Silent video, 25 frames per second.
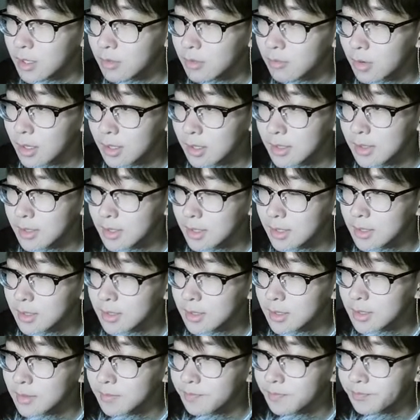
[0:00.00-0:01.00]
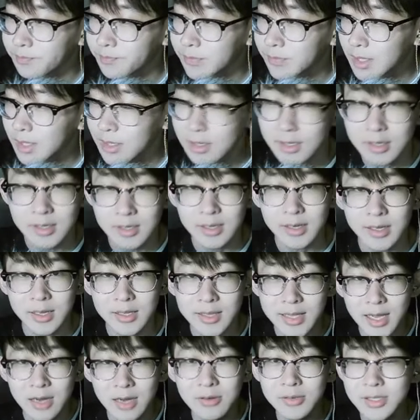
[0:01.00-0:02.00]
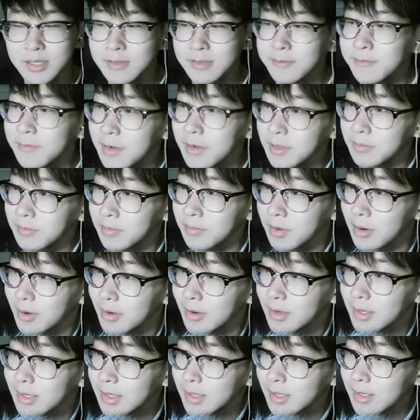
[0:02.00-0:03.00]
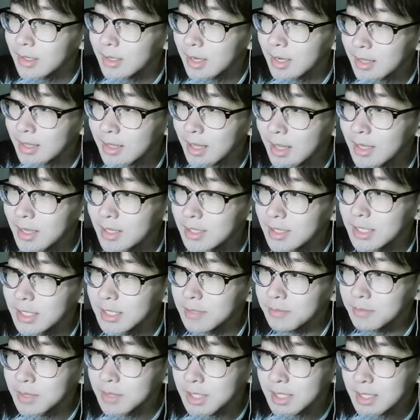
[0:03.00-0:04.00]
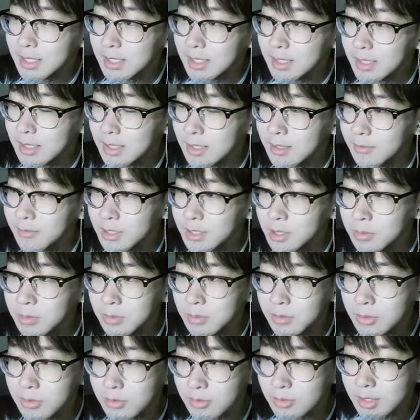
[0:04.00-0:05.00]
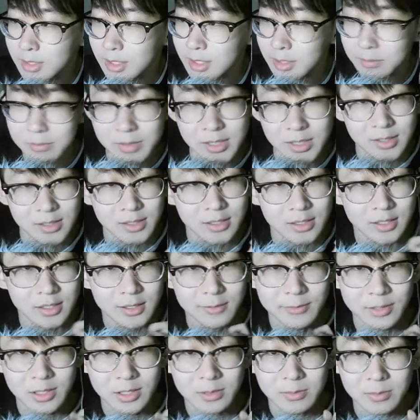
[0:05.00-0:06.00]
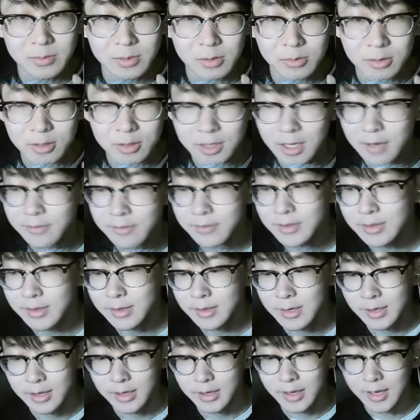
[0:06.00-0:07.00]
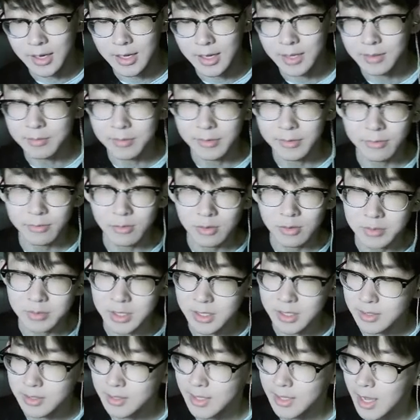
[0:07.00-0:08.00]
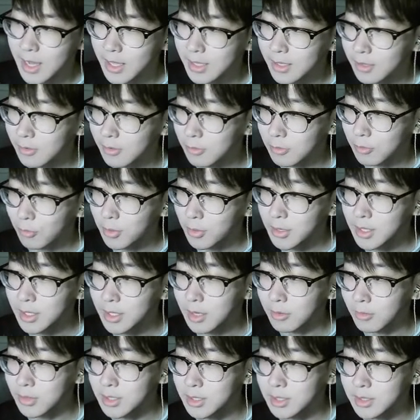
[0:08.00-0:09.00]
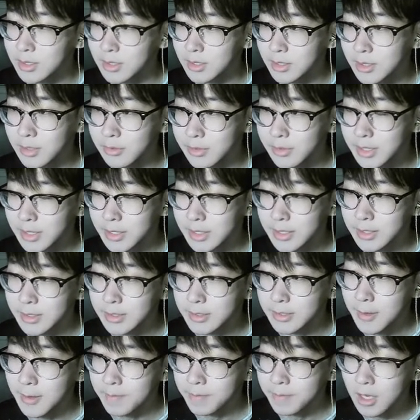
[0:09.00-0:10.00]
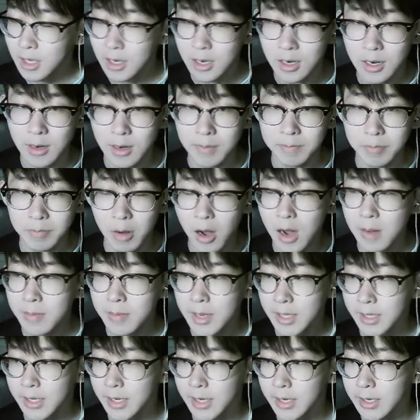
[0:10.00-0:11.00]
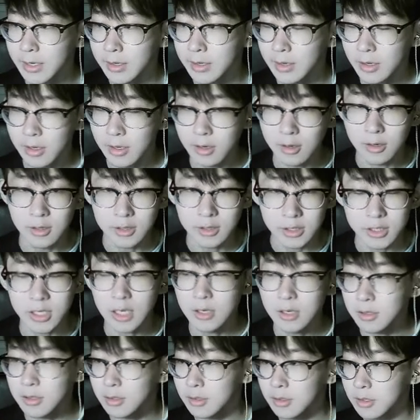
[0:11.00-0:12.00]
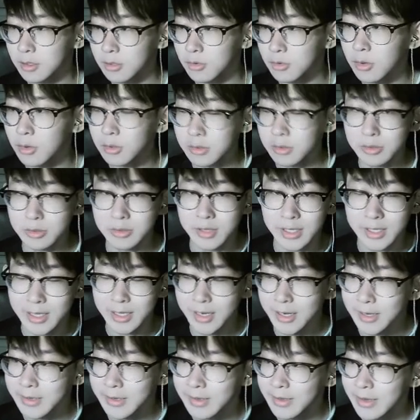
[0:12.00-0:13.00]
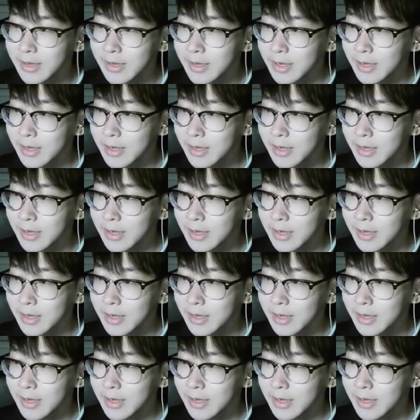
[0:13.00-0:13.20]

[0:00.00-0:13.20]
rocket sciencey. And now is the fun part, and that is BCD divisible 3 and BCD divisible 11. And before we begin that, one thing I wanted to note is Bob and I, or Guoru and I,